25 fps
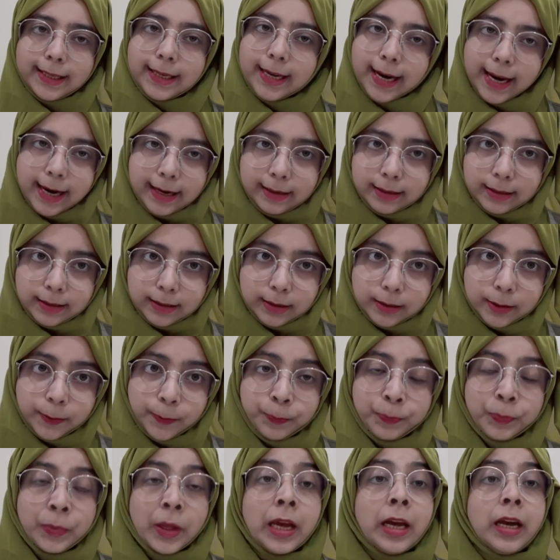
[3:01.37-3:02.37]
a dentist,
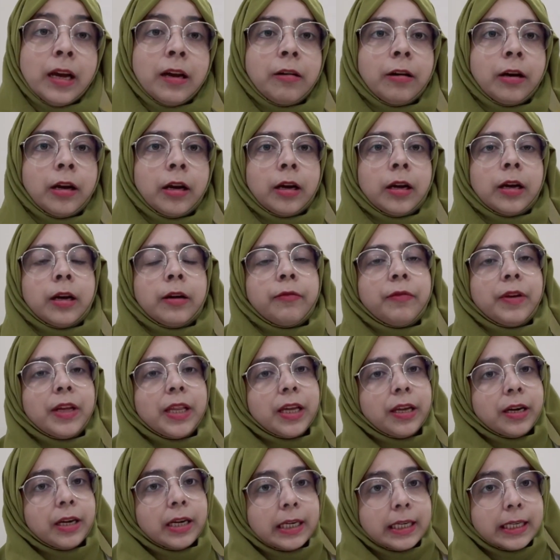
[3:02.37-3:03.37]

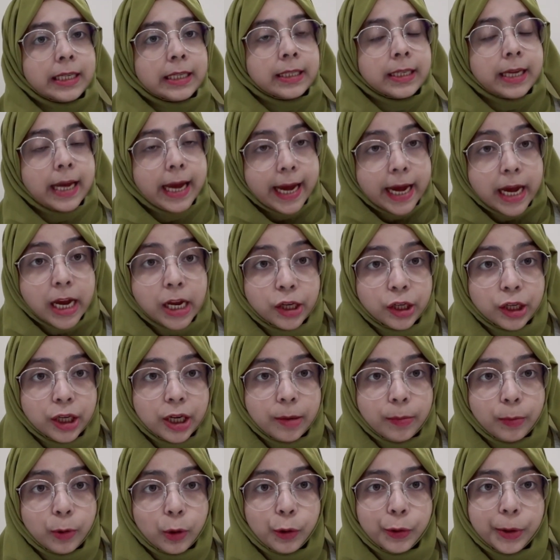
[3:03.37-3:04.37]
whether it is
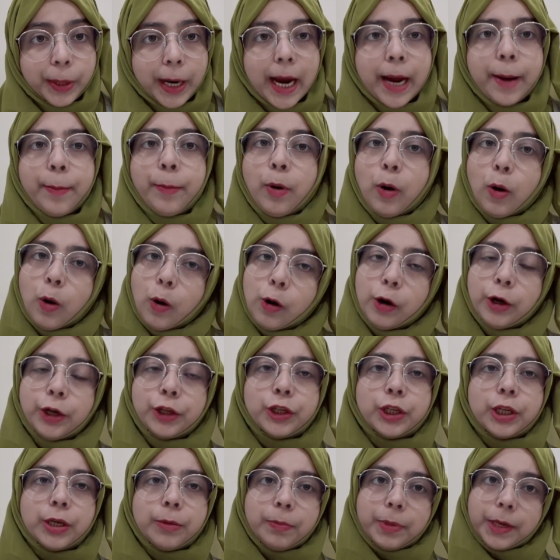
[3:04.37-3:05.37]
AEGD program or
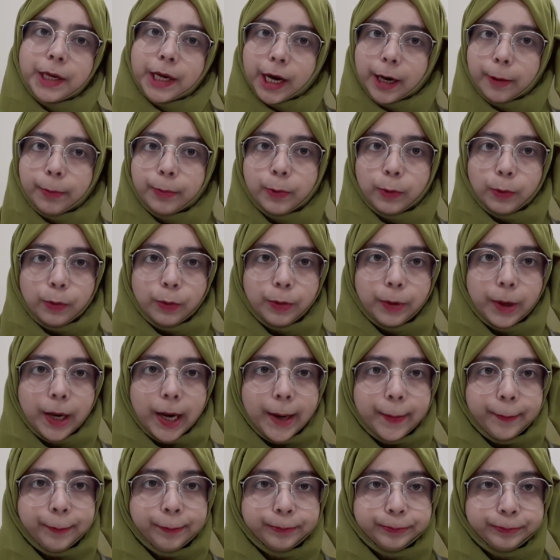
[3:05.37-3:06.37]
GPR
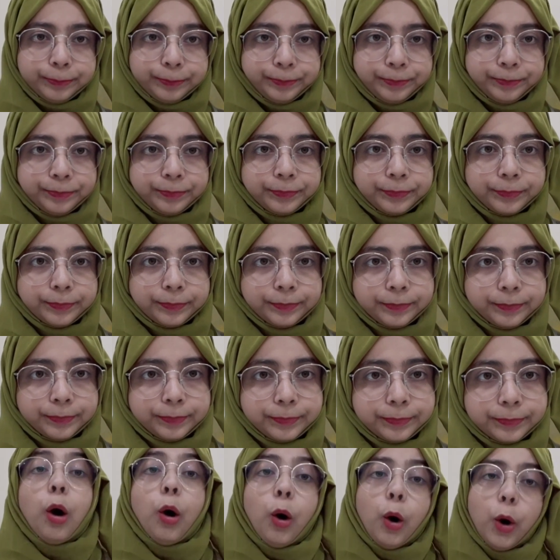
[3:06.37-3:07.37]
program
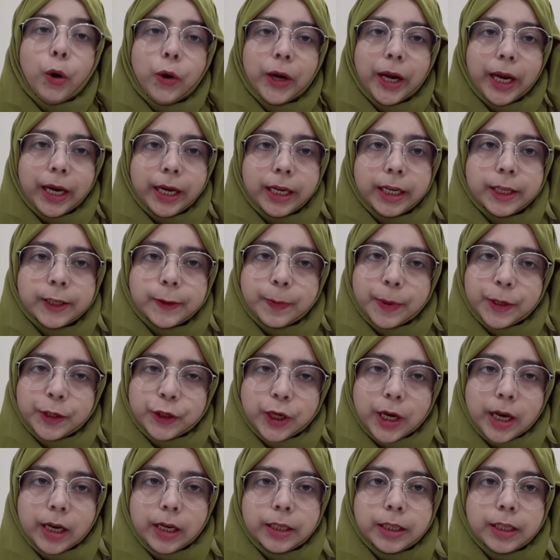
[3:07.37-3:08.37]
or any
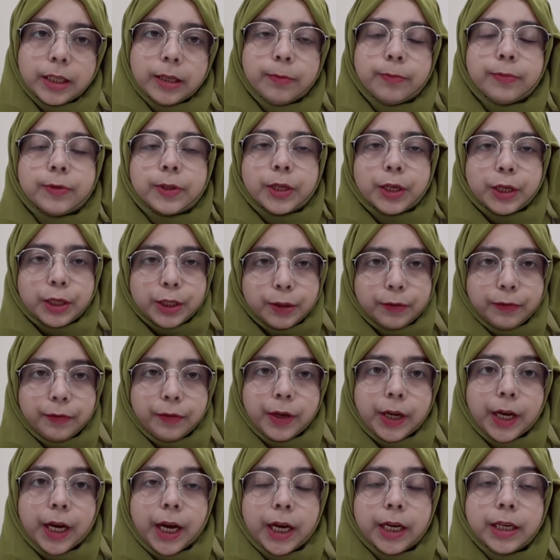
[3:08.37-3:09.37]
specialty
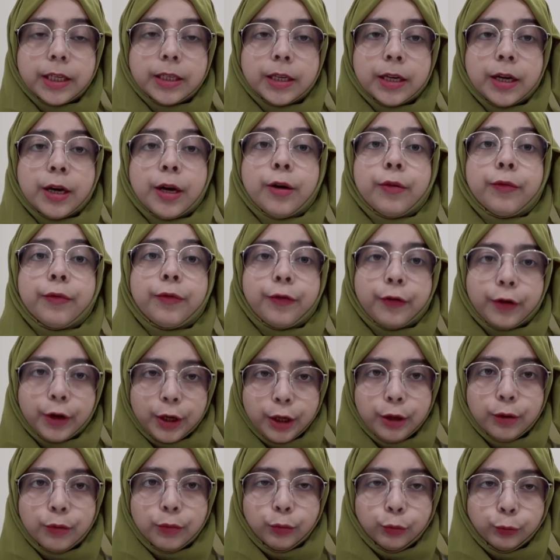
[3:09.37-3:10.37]
certificate for
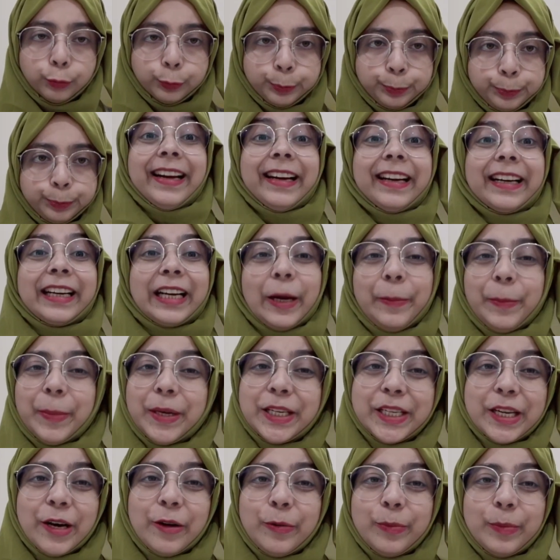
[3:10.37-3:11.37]
you.
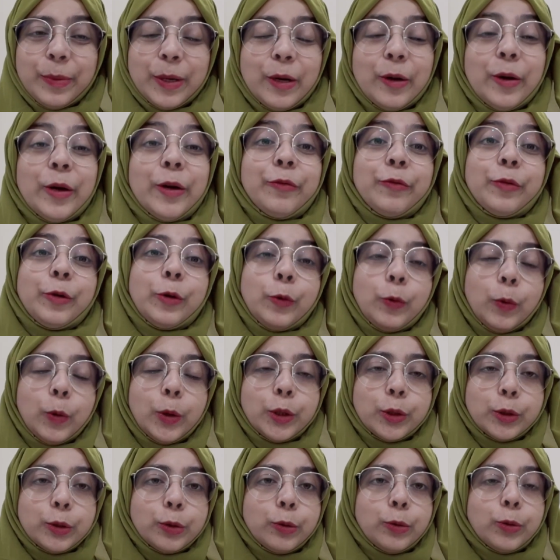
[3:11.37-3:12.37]
Comment down below if you
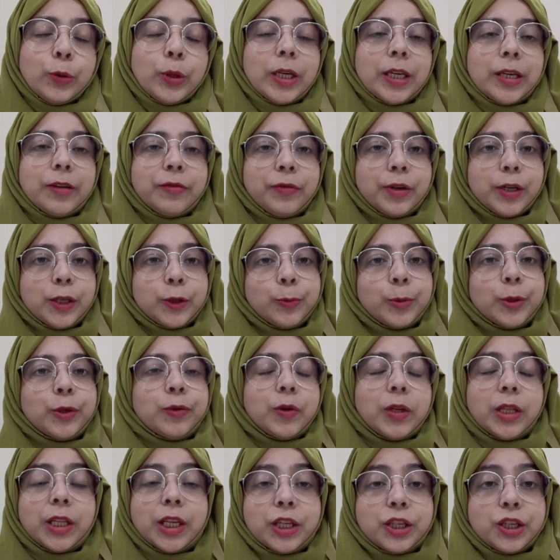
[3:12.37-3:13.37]
want to know the difference
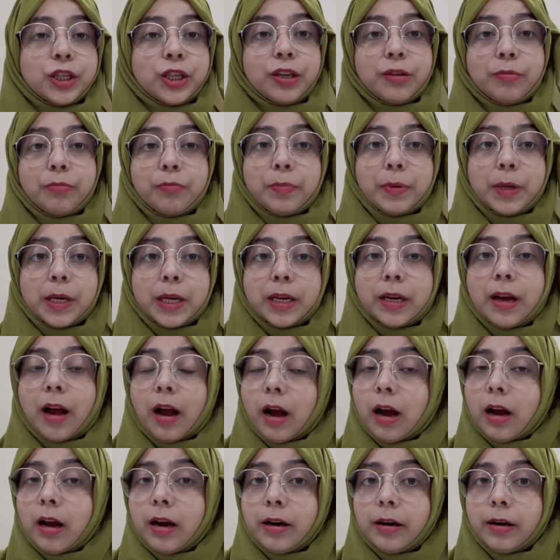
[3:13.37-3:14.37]
between the
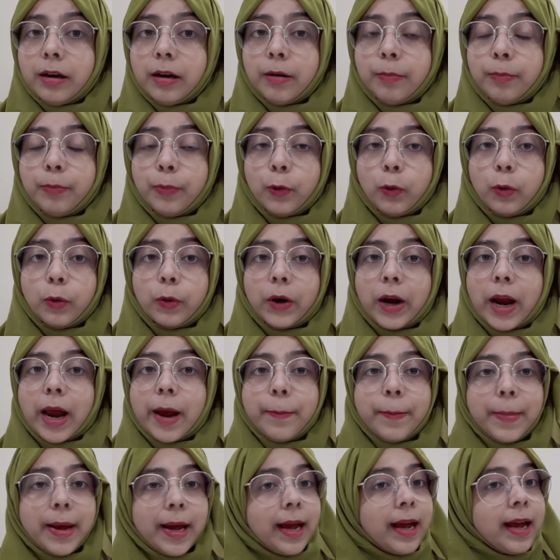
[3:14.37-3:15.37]
GPR
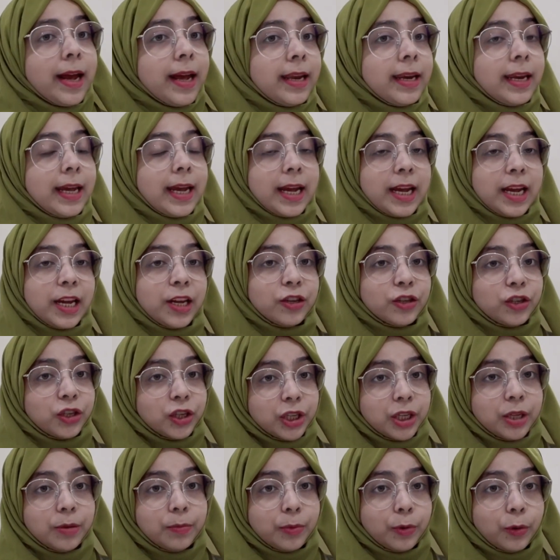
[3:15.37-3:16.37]
program and
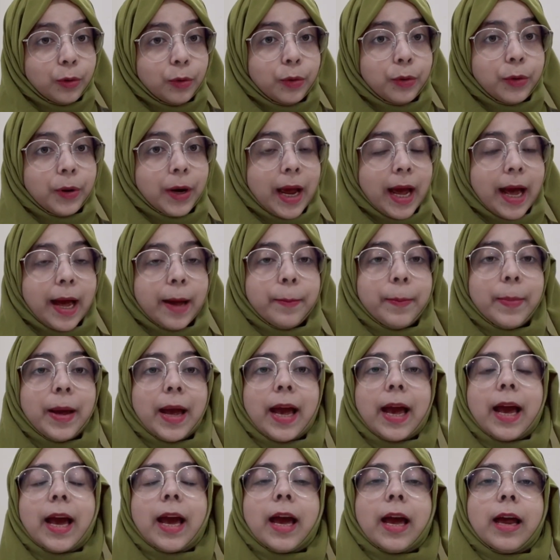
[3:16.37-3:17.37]
AEGD program
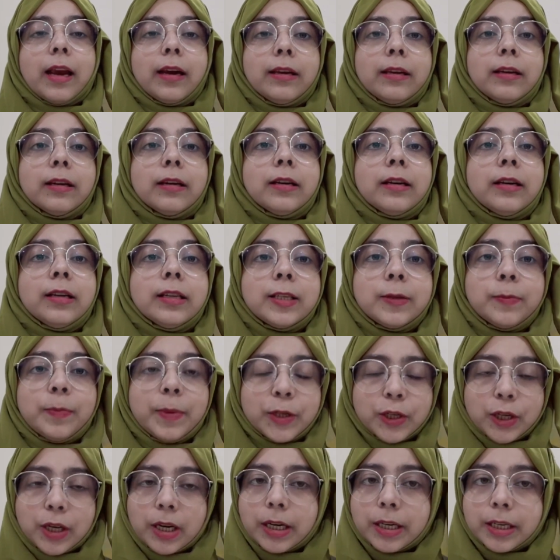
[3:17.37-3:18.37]
and the
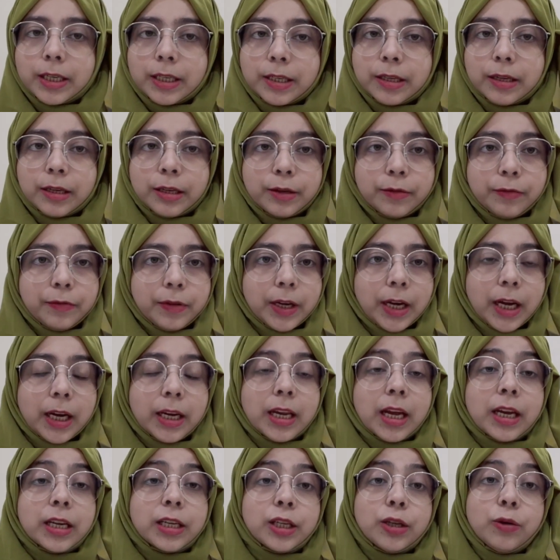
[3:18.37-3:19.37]
specialty
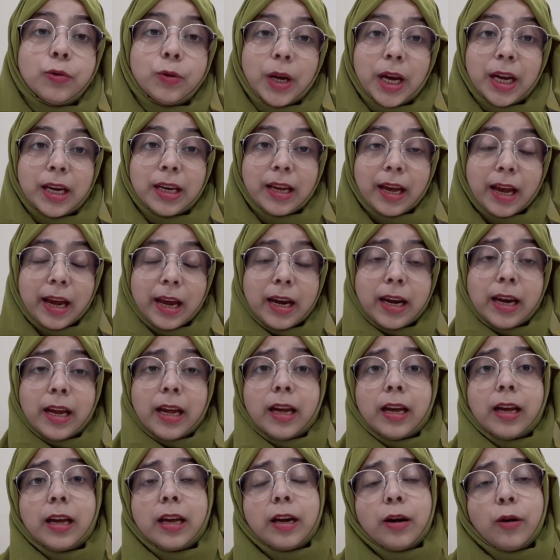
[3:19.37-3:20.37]
certificate that you can gain
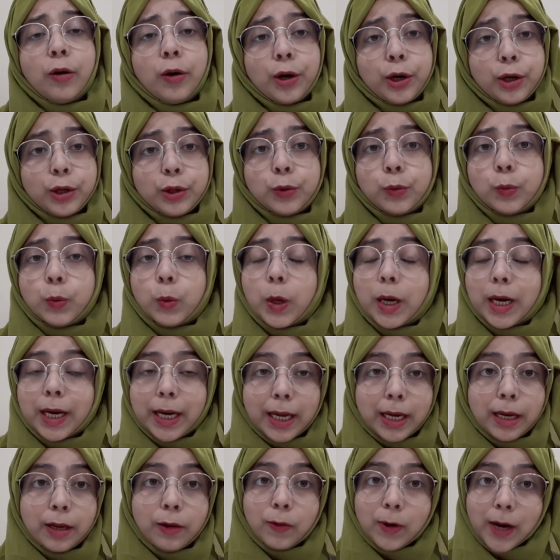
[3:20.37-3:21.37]
in order to work
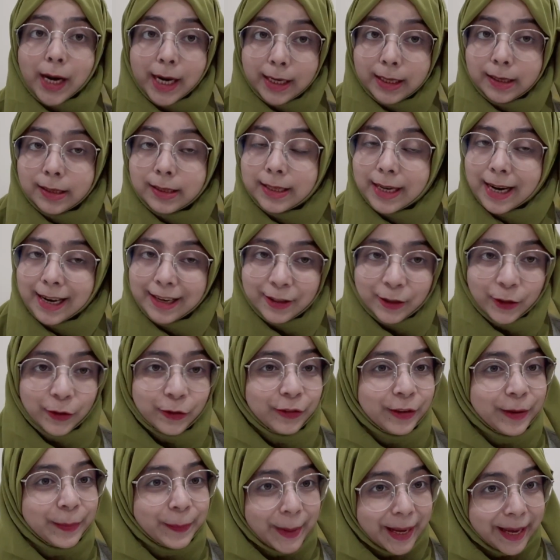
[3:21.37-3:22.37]
in United States of
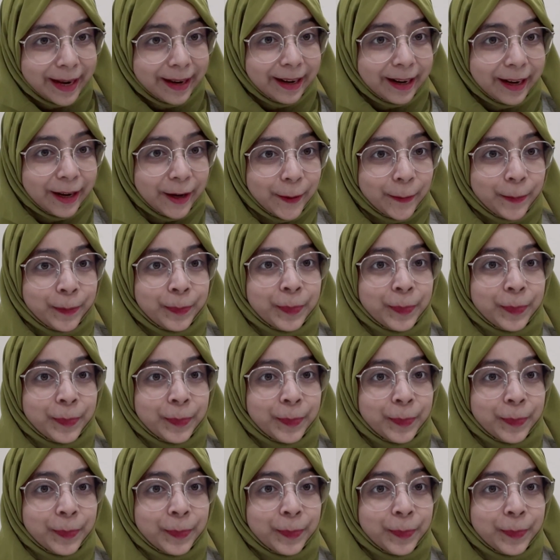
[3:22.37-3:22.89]
America.